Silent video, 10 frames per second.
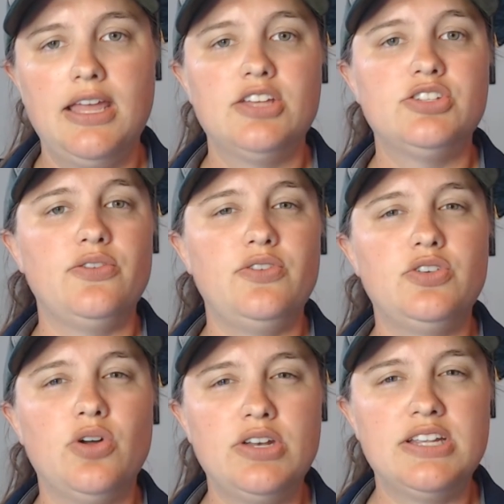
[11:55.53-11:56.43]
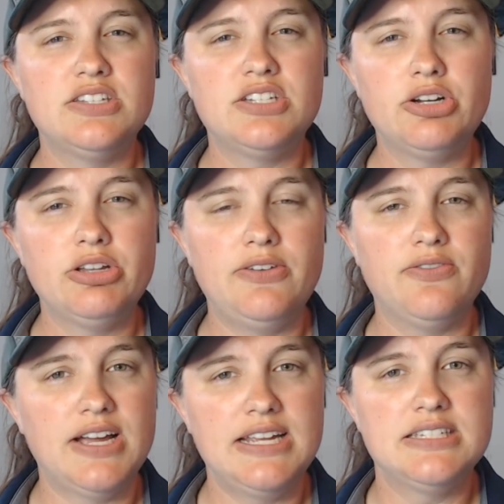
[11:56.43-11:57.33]
So if you don't necessarily
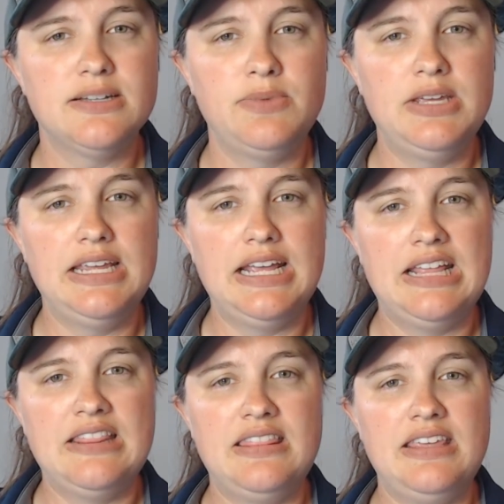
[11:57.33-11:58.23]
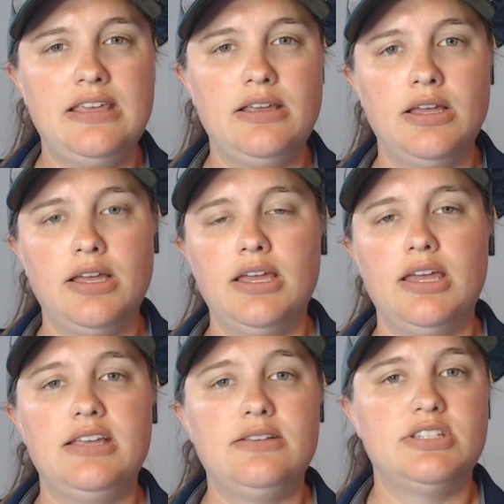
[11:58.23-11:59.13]
find something in the
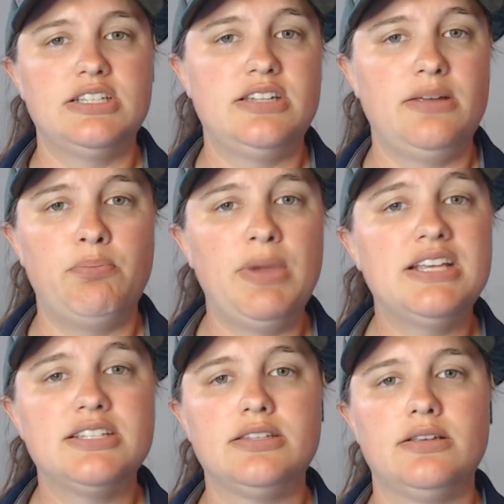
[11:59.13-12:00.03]
existing base